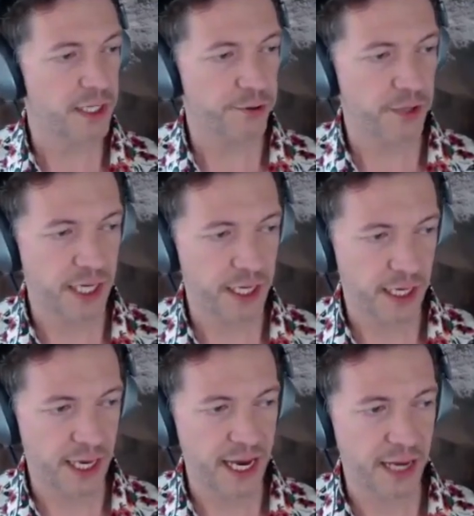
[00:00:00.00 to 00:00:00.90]
Went into
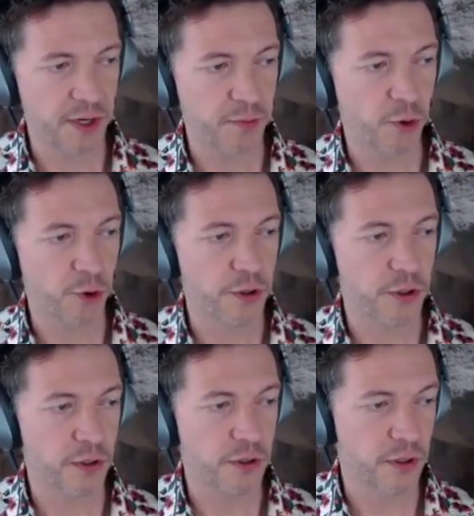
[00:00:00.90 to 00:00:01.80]
the admin
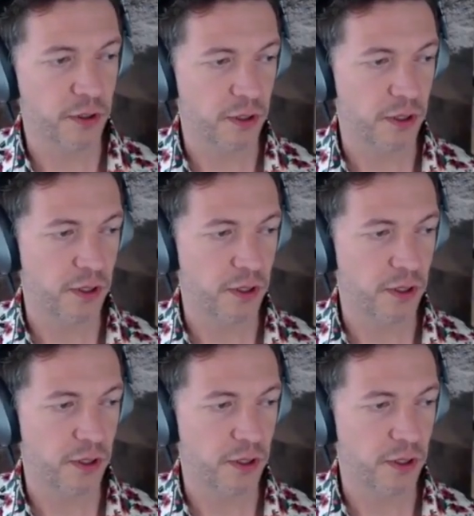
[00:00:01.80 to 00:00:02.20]
portal,